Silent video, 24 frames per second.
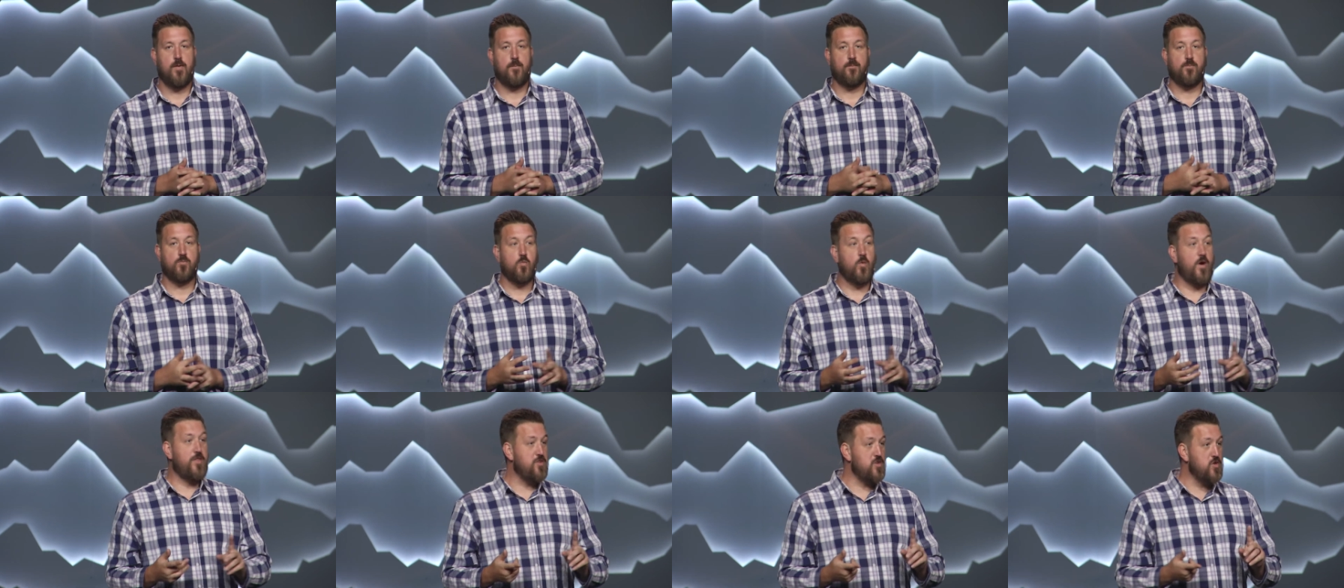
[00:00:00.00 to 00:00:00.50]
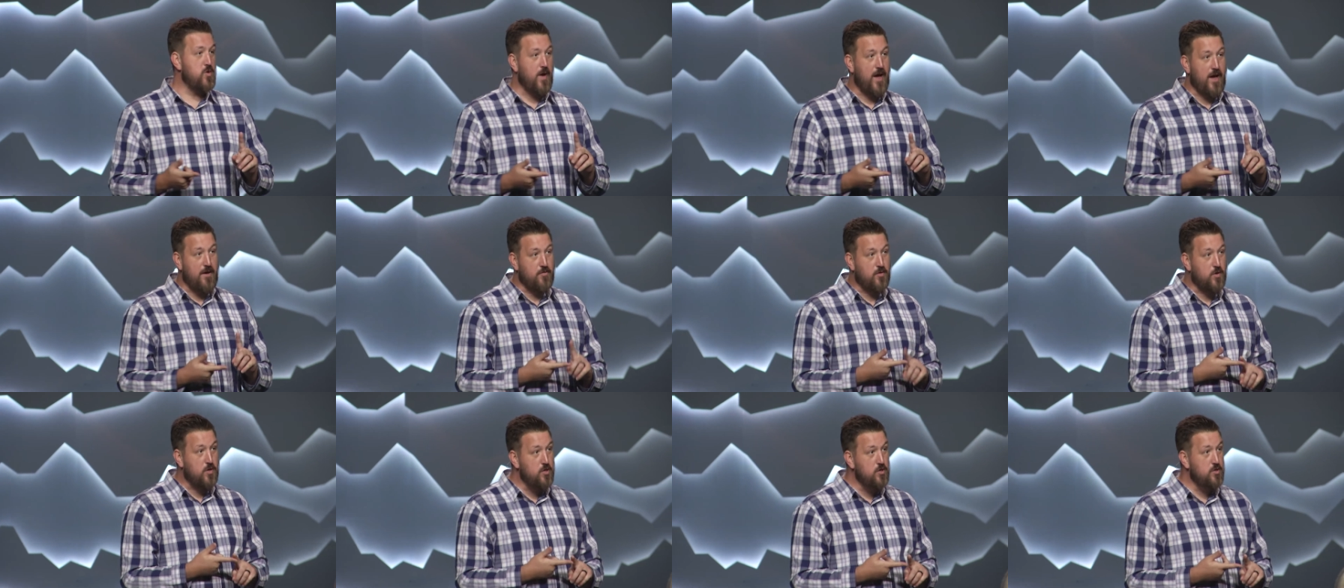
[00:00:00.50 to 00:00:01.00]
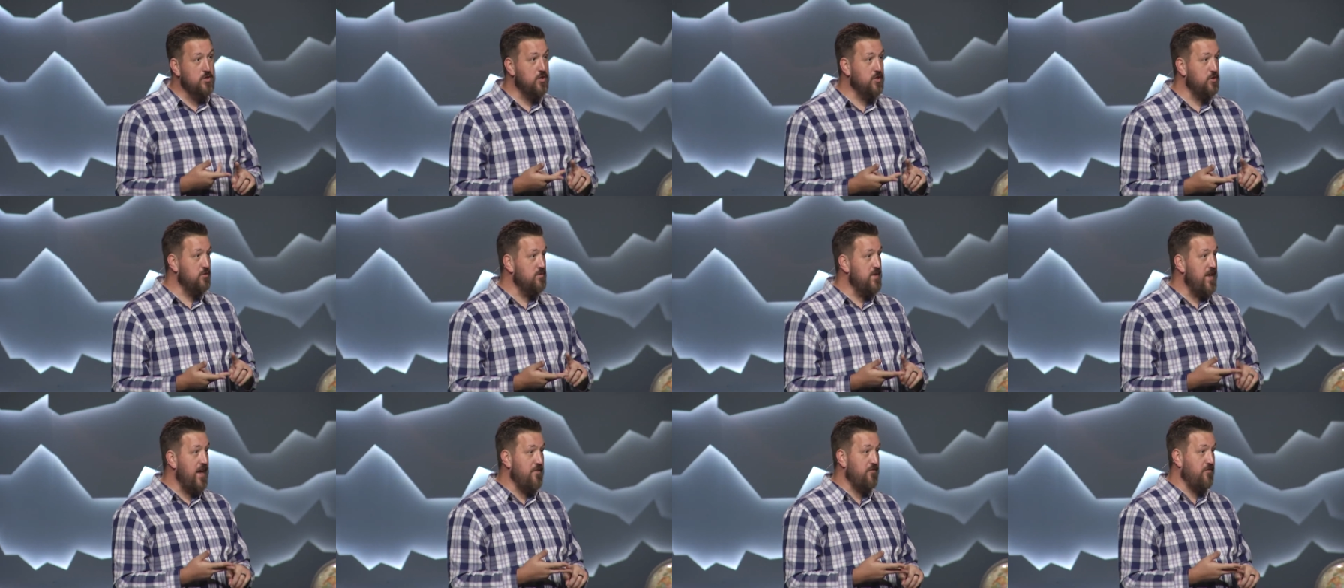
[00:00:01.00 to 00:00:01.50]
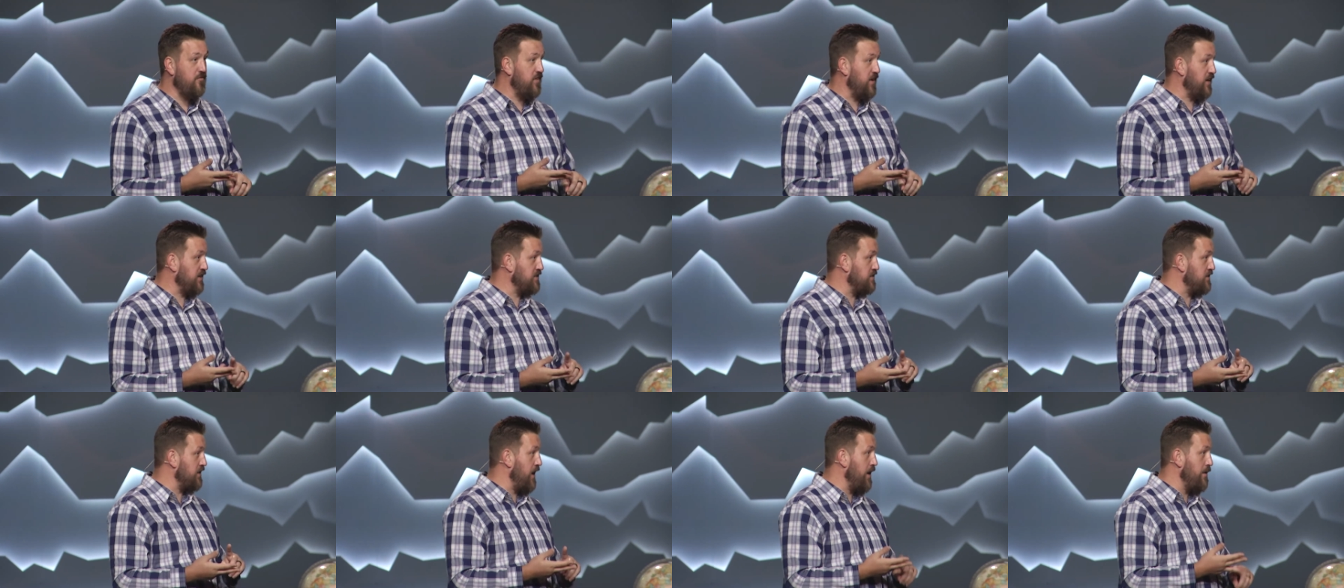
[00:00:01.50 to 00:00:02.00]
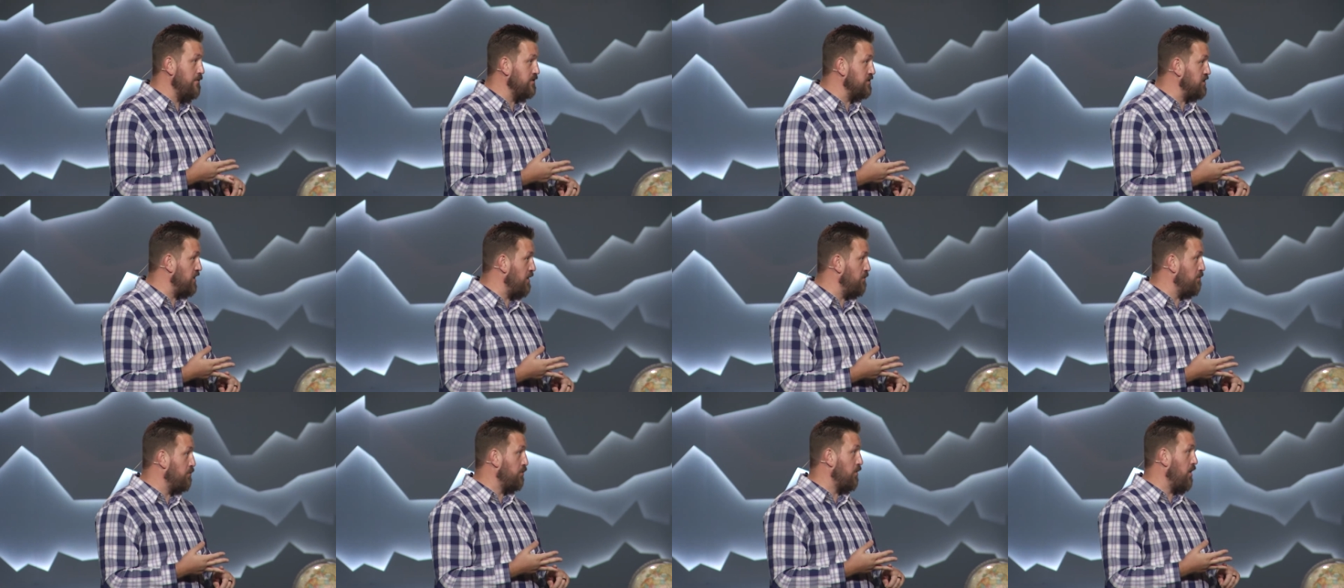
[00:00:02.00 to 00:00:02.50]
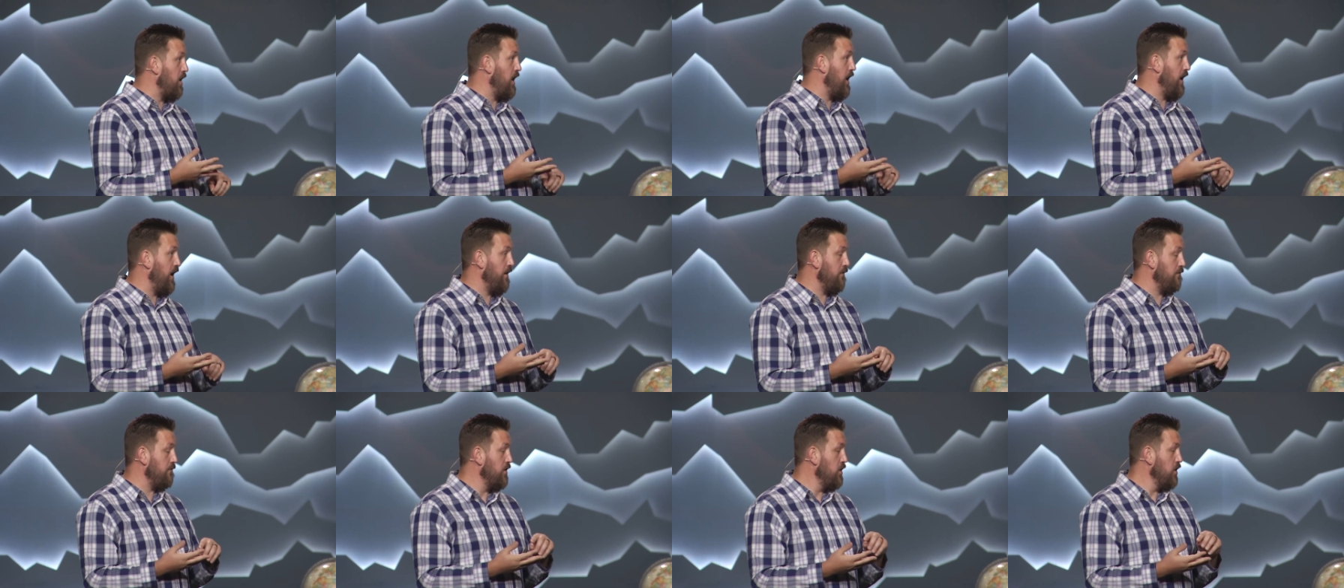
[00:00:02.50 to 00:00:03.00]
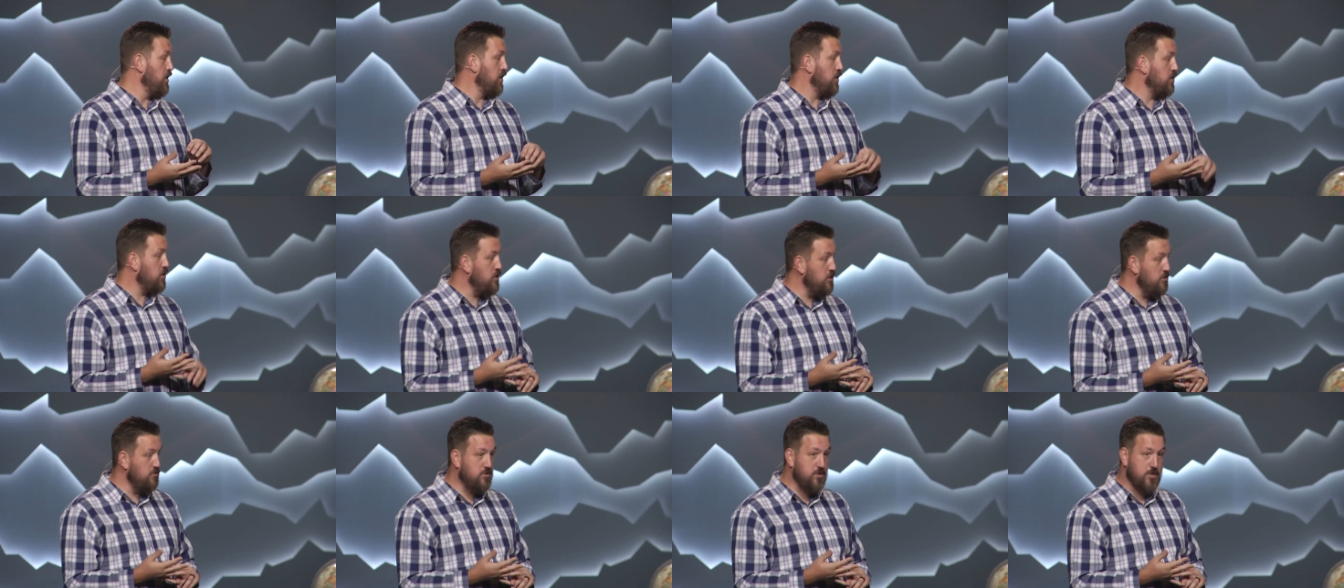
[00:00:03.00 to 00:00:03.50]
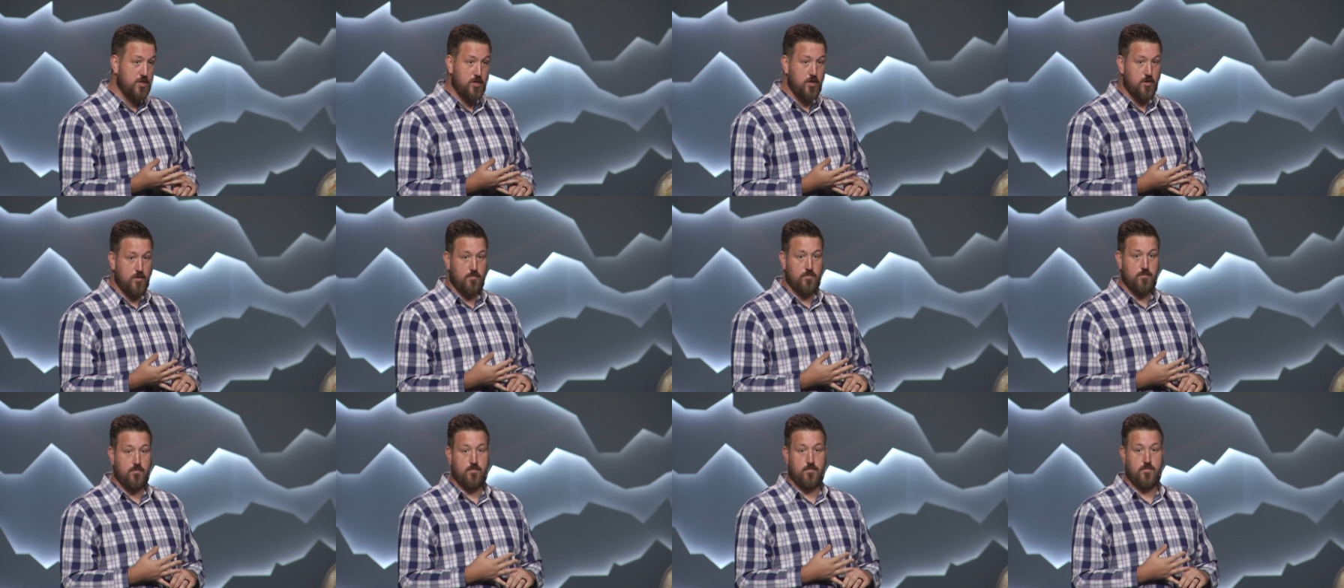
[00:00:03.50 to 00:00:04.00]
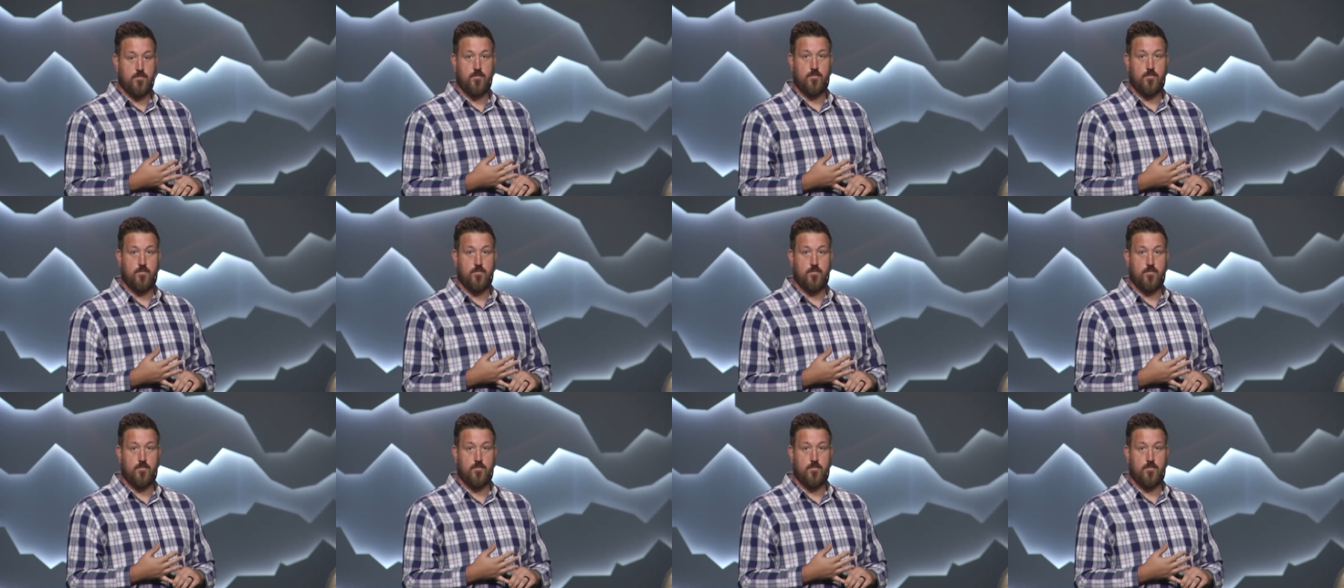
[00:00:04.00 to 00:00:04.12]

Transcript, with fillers: Whether you have Hulu, Netflix, Amazon Prime, YouTube,